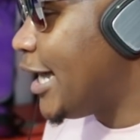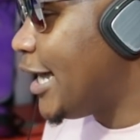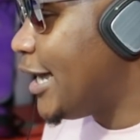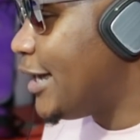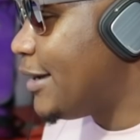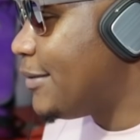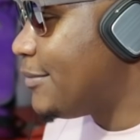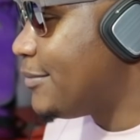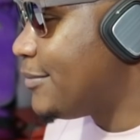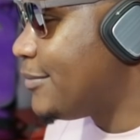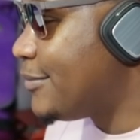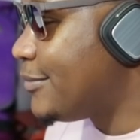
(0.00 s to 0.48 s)

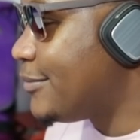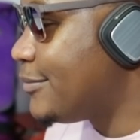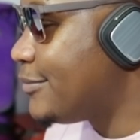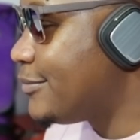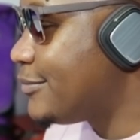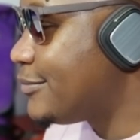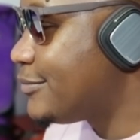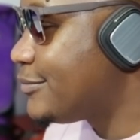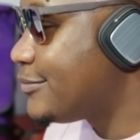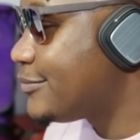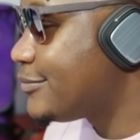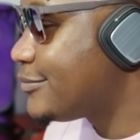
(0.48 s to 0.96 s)

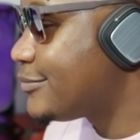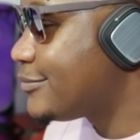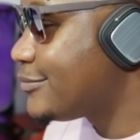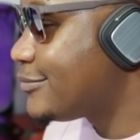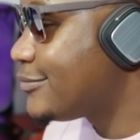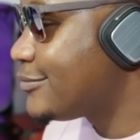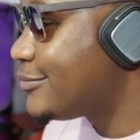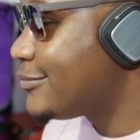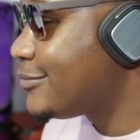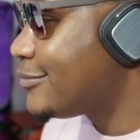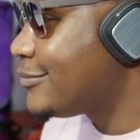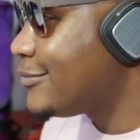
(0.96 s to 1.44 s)
Um,
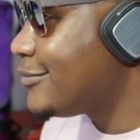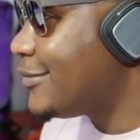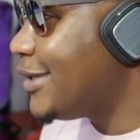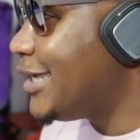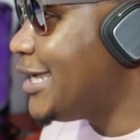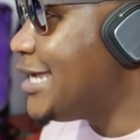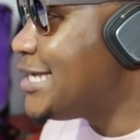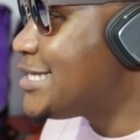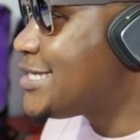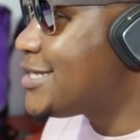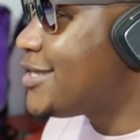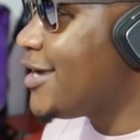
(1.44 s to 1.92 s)

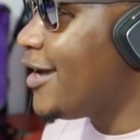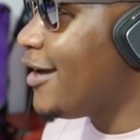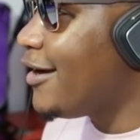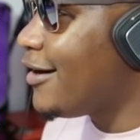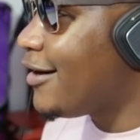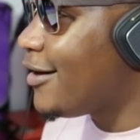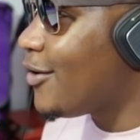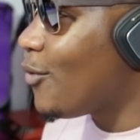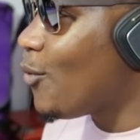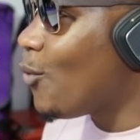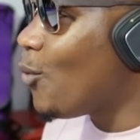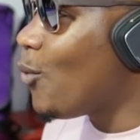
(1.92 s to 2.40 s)
is
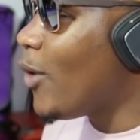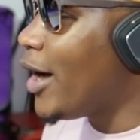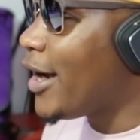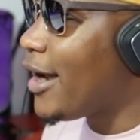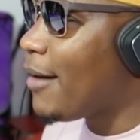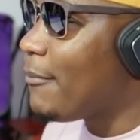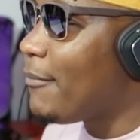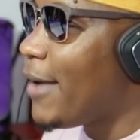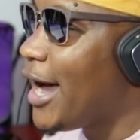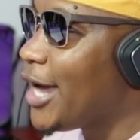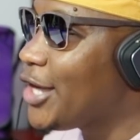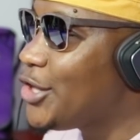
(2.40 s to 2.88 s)
there one
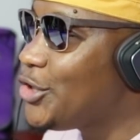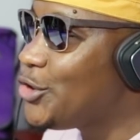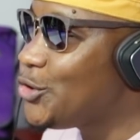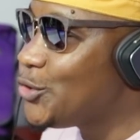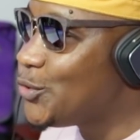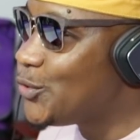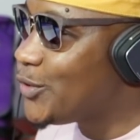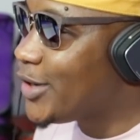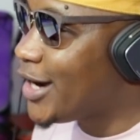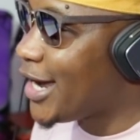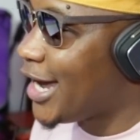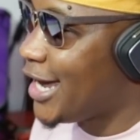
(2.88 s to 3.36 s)
among
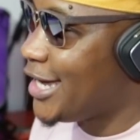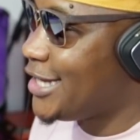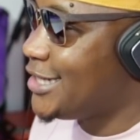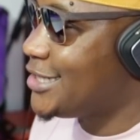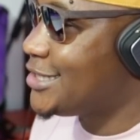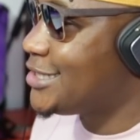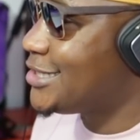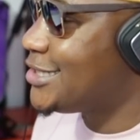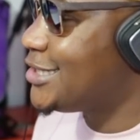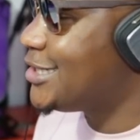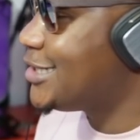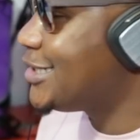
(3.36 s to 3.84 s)
you
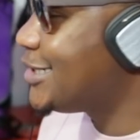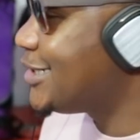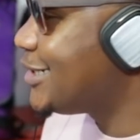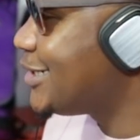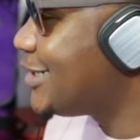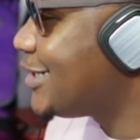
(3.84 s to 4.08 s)
guys